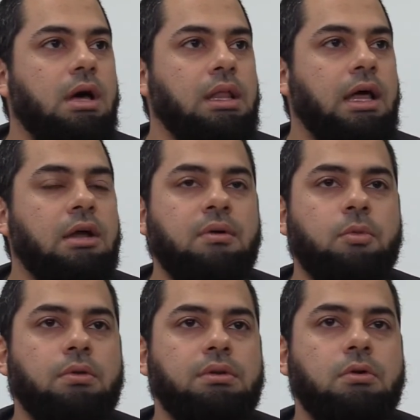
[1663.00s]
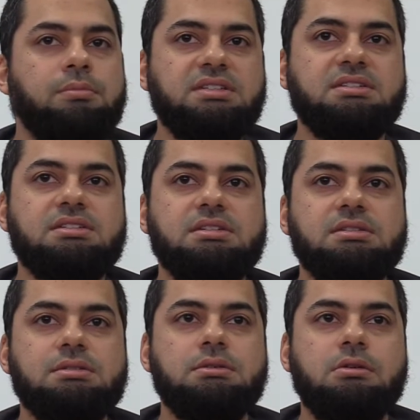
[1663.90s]
A lot of them own their own
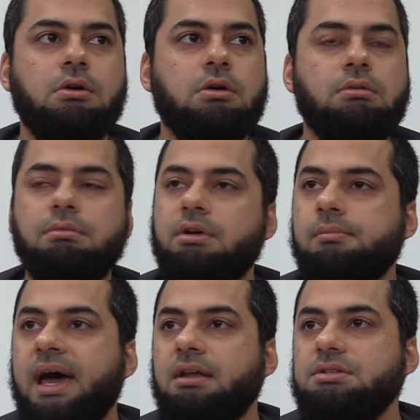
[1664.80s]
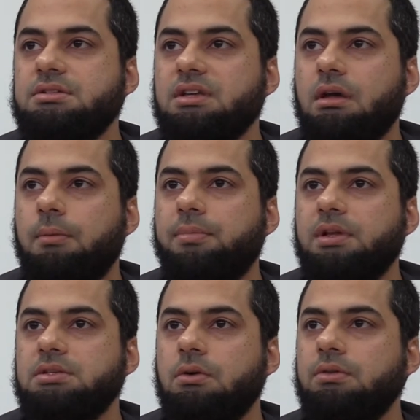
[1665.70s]
businesses, or they're managers in
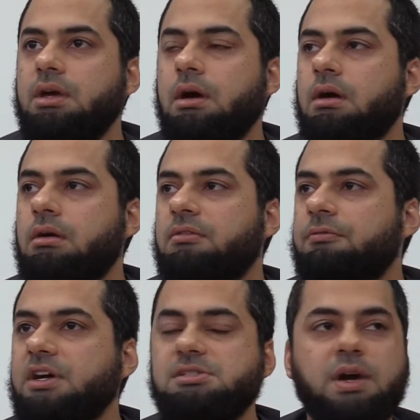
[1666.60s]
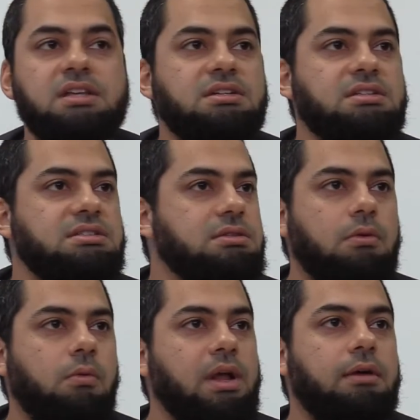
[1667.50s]
companies, or they are vice presidents
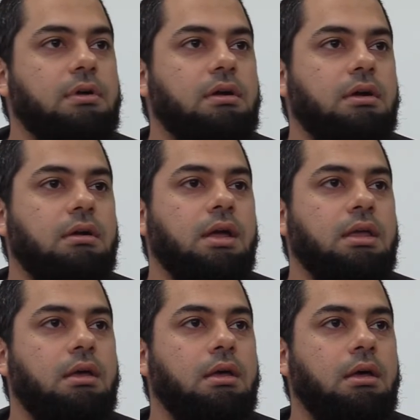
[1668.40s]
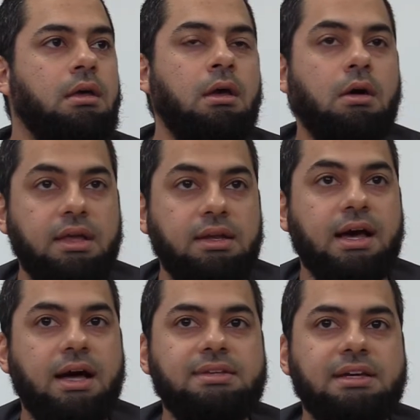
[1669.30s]
or whatever, right? Get in
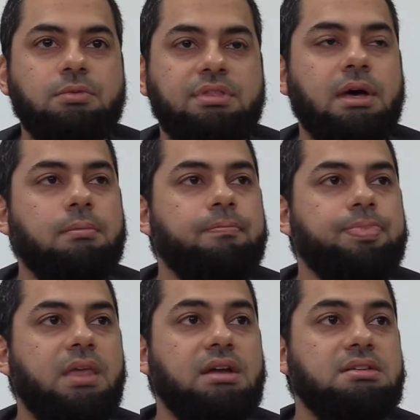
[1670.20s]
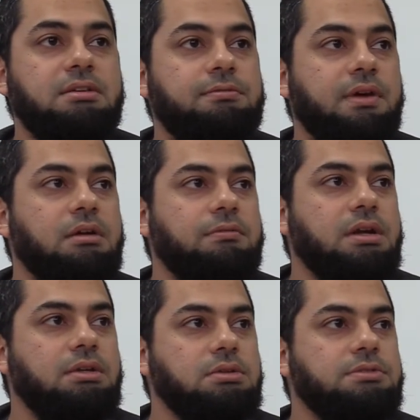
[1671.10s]
contact with them. That is a very,
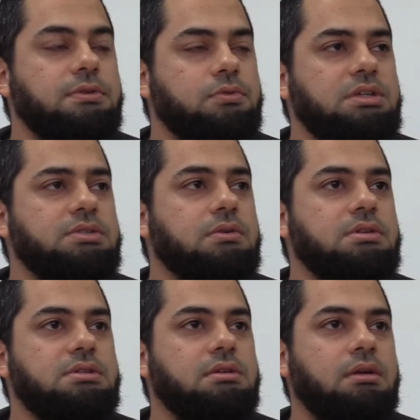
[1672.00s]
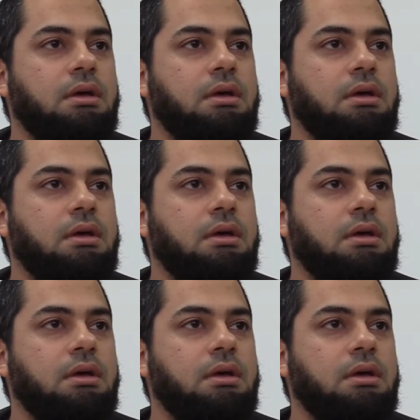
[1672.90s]
very useful resource.